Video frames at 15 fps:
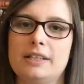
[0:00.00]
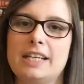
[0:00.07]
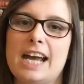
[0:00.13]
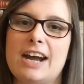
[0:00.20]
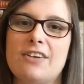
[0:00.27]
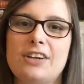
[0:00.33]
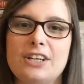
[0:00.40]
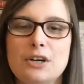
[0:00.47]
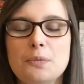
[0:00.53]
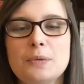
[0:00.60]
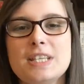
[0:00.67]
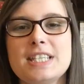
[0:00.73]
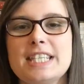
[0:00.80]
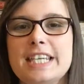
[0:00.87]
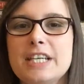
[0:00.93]
Carrying on
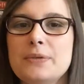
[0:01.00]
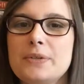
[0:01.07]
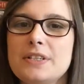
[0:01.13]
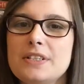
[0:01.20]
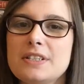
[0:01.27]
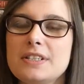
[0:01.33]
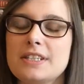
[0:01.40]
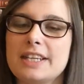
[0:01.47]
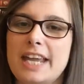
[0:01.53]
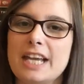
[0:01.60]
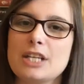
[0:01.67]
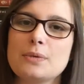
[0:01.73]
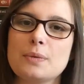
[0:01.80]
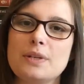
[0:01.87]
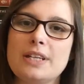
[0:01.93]
with sequels, the
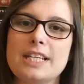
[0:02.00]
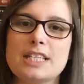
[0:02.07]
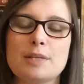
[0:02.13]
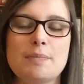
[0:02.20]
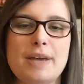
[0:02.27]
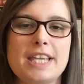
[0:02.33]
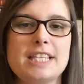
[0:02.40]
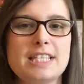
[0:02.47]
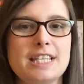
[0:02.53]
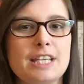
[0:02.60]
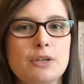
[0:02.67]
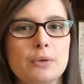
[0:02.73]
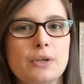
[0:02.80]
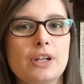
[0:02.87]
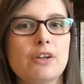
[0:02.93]
next one is the best
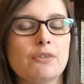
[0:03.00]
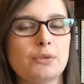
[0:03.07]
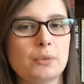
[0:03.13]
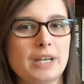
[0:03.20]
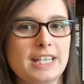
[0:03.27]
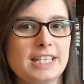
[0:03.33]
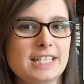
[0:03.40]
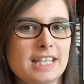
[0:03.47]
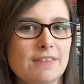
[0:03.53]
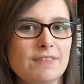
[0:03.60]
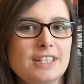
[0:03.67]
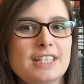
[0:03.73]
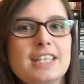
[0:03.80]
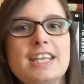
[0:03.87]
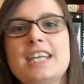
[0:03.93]
sequel of
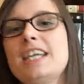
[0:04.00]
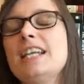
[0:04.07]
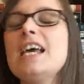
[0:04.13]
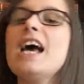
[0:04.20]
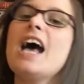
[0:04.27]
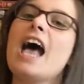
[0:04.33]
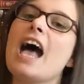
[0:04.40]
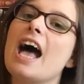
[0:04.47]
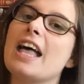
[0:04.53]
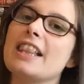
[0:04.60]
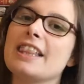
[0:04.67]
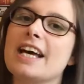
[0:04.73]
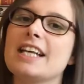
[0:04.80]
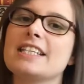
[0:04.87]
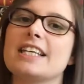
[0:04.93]
2017, and
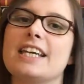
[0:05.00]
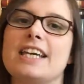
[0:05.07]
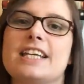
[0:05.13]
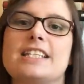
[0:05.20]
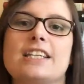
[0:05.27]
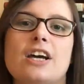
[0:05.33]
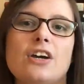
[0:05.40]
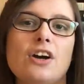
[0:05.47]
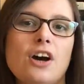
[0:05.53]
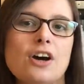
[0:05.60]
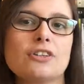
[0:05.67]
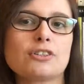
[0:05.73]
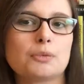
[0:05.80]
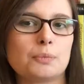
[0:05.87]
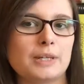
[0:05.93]
that is A
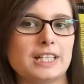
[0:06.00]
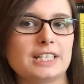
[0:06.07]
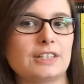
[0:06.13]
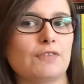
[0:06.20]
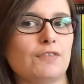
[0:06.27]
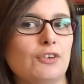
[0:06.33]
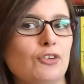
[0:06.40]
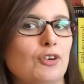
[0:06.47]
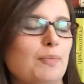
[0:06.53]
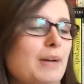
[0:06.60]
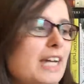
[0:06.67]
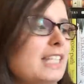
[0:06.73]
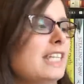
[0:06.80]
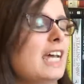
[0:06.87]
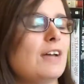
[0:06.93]
Court of Wings and Ruin
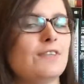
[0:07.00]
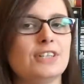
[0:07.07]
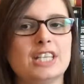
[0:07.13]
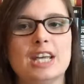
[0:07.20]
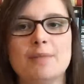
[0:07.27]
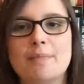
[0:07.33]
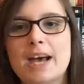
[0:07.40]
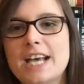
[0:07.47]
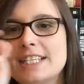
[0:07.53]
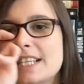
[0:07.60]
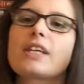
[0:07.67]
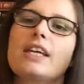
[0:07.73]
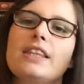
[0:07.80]
by Sarah J Maas.